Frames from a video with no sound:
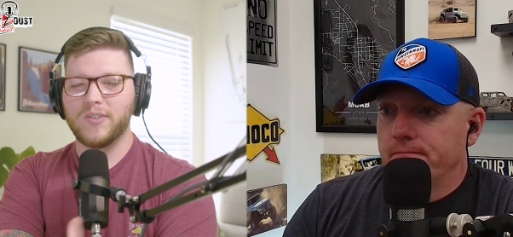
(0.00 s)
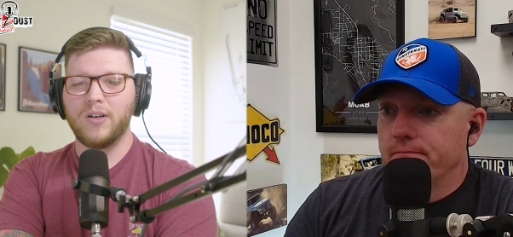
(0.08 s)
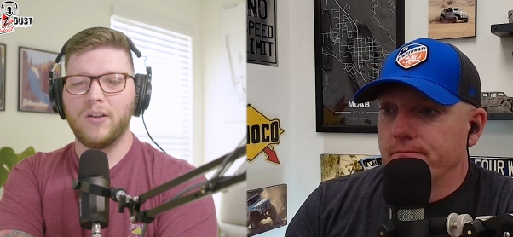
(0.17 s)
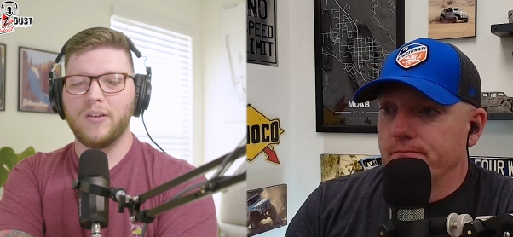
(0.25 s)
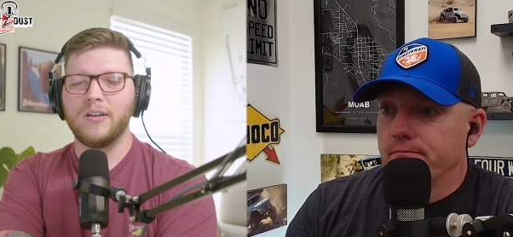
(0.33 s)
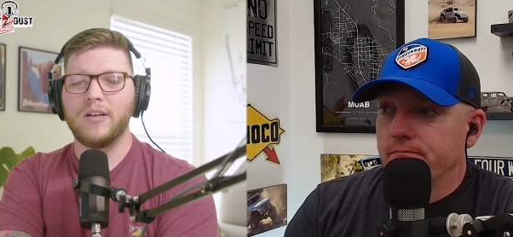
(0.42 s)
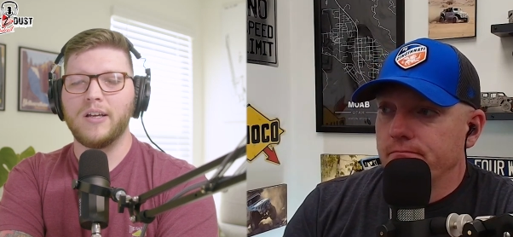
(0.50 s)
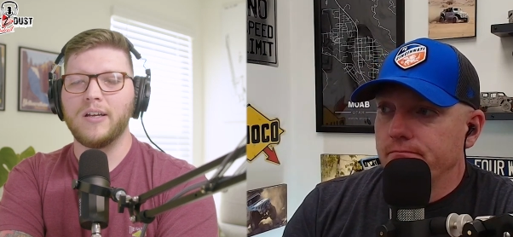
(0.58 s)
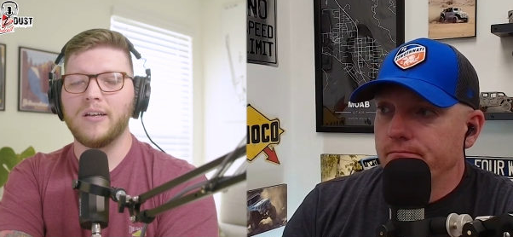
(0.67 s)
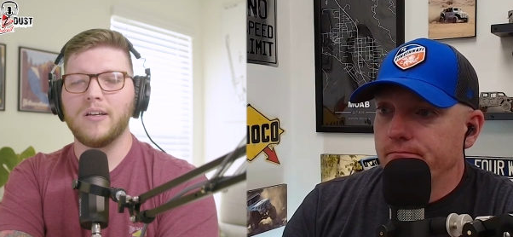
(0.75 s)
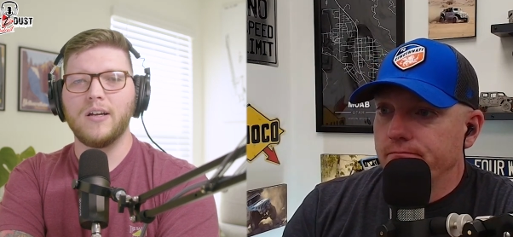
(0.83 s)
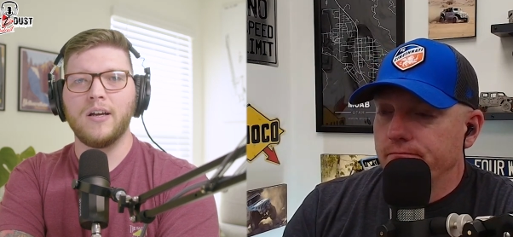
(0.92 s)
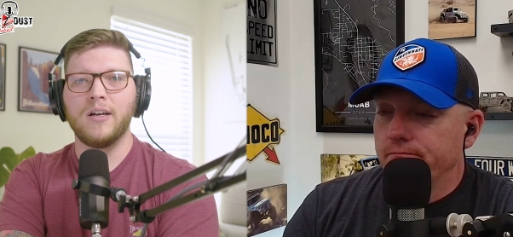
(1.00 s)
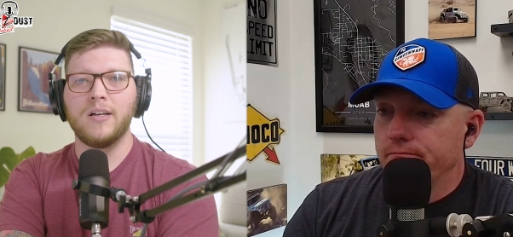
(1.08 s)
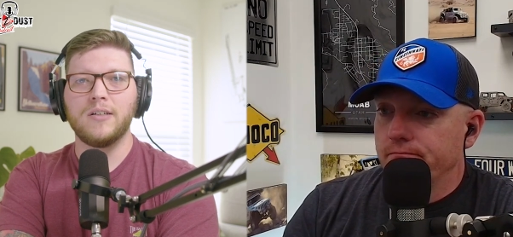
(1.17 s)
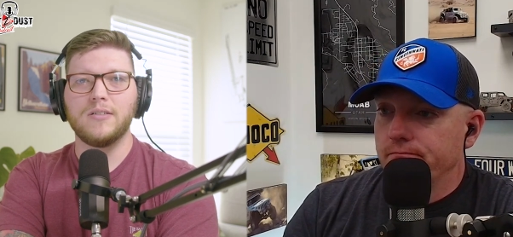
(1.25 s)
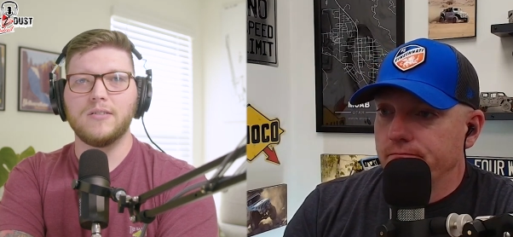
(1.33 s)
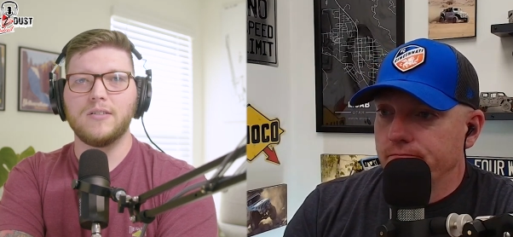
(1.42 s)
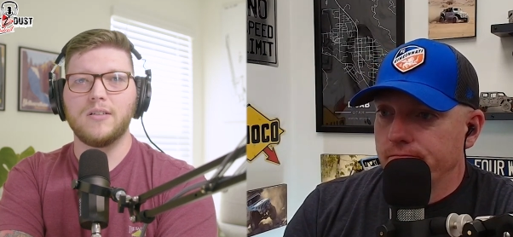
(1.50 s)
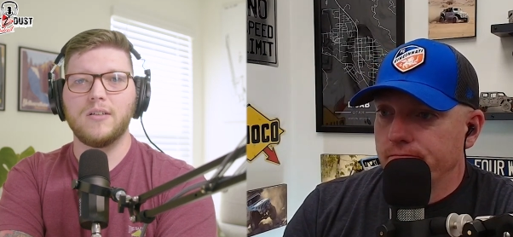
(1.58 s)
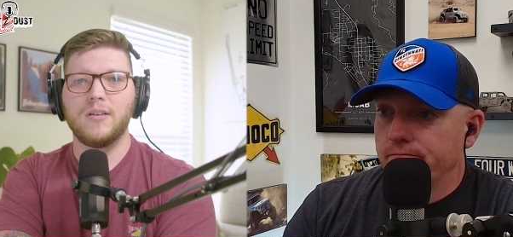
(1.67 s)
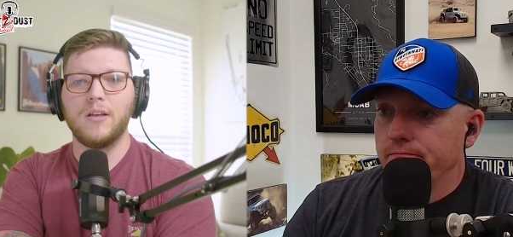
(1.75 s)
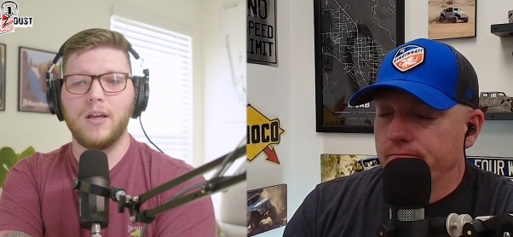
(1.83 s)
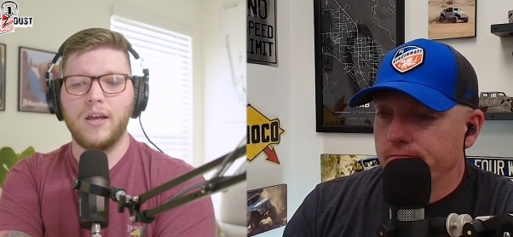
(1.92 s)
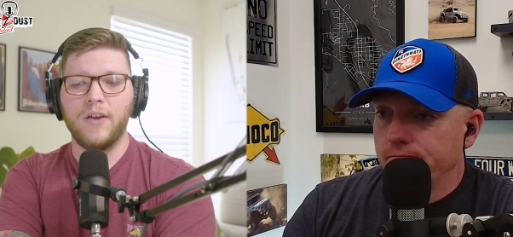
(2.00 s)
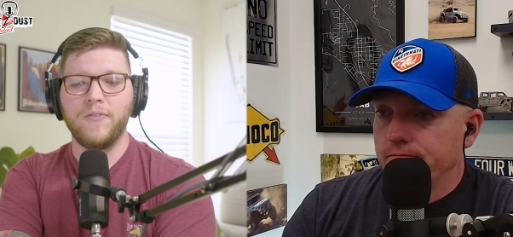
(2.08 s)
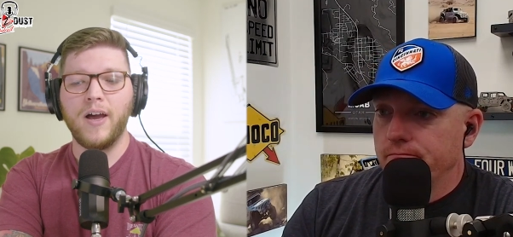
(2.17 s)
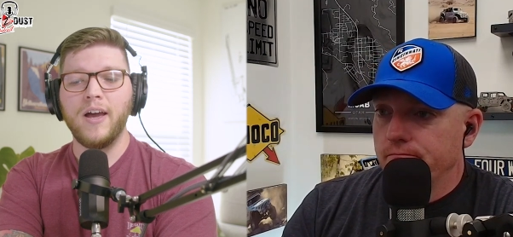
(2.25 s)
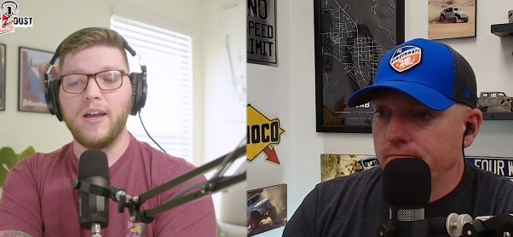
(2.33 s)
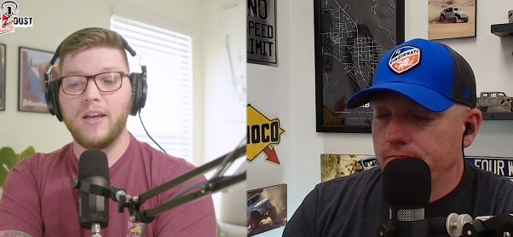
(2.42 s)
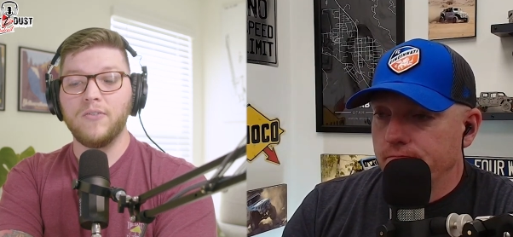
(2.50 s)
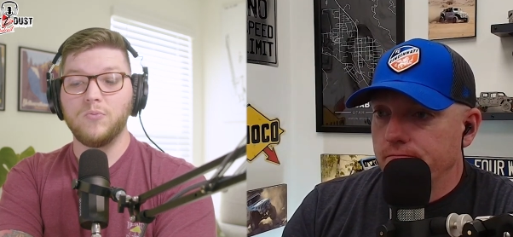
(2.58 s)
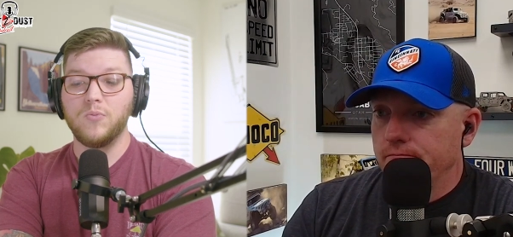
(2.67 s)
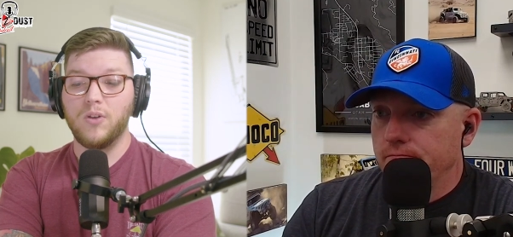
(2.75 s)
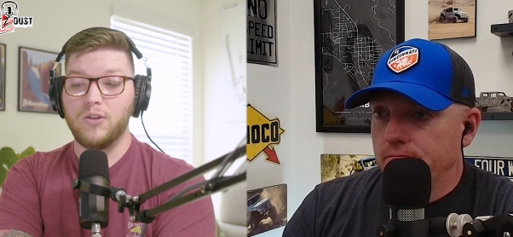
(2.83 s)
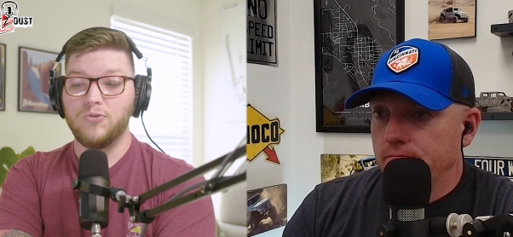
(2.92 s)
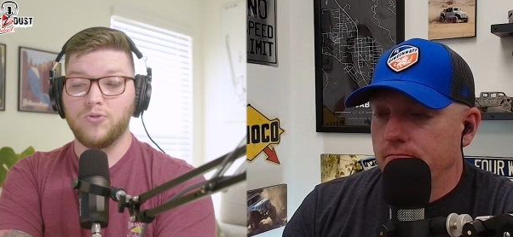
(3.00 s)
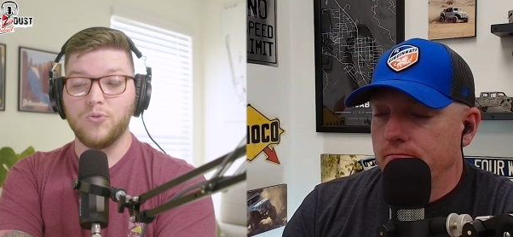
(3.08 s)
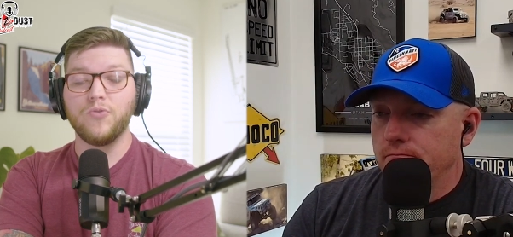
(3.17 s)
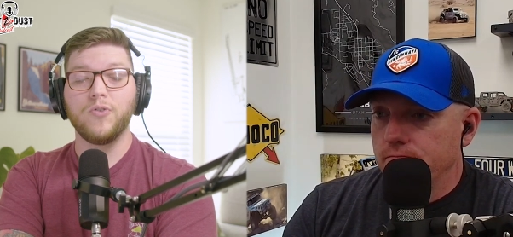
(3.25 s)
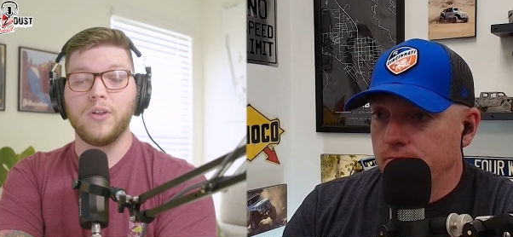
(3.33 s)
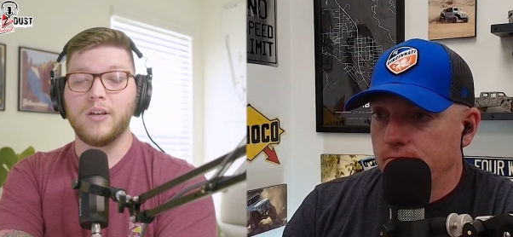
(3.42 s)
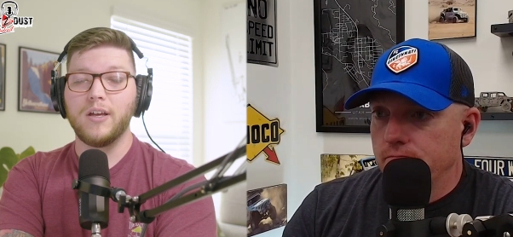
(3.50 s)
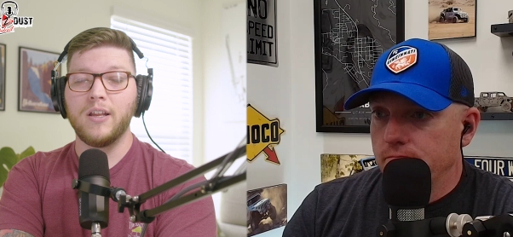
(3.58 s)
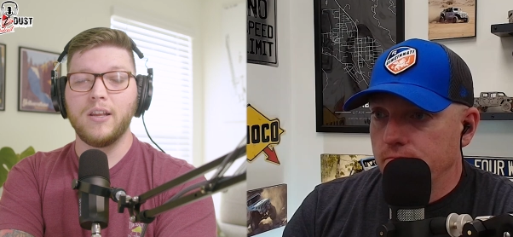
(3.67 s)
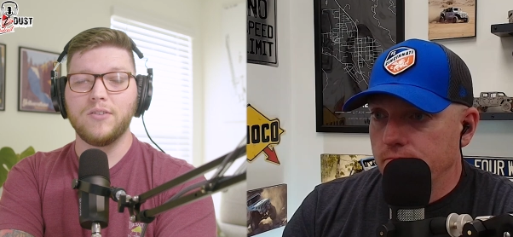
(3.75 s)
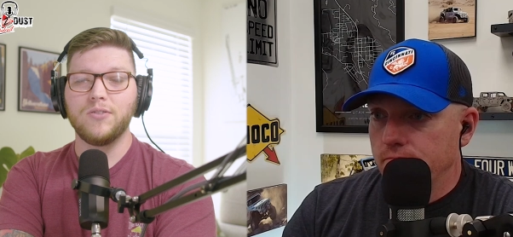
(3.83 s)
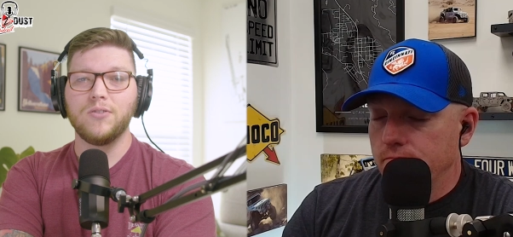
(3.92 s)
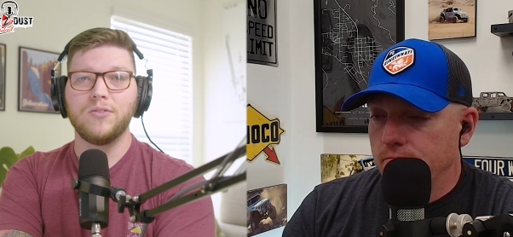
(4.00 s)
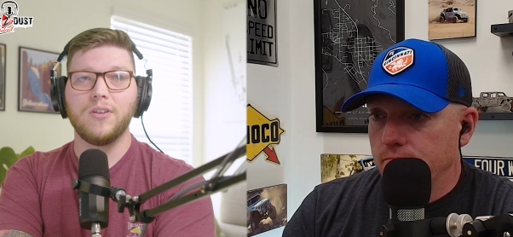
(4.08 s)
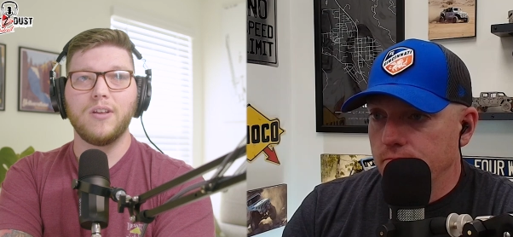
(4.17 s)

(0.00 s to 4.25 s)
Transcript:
Speaker 1: call it a day. Uh, if I if truthfully, and this is